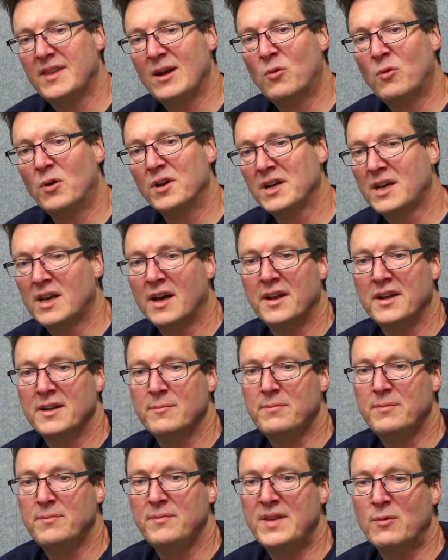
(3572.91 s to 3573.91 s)
want to kind
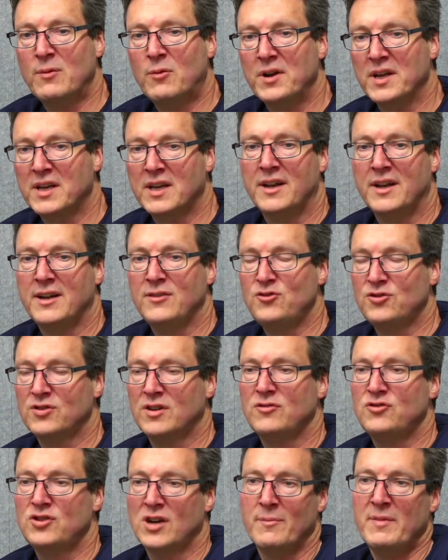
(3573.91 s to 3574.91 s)
of
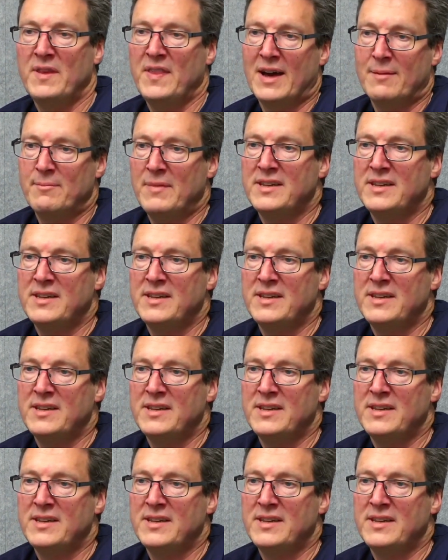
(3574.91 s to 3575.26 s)
drum in that